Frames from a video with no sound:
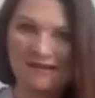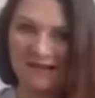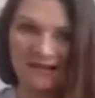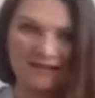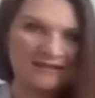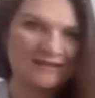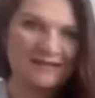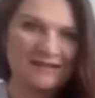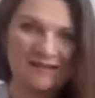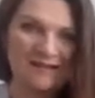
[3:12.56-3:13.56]

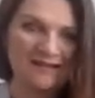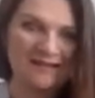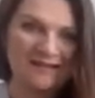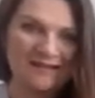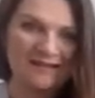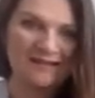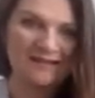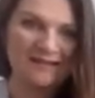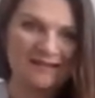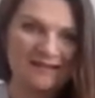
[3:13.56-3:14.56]

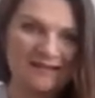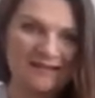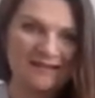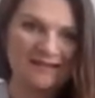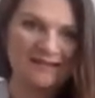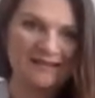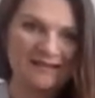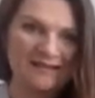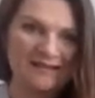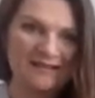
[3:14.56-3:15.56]

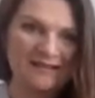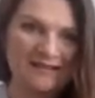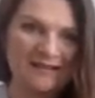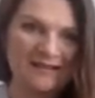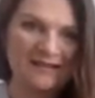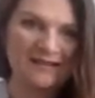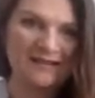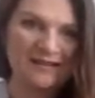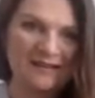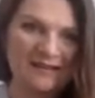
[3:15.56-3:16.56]

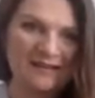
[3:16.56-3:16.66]
(not speaking)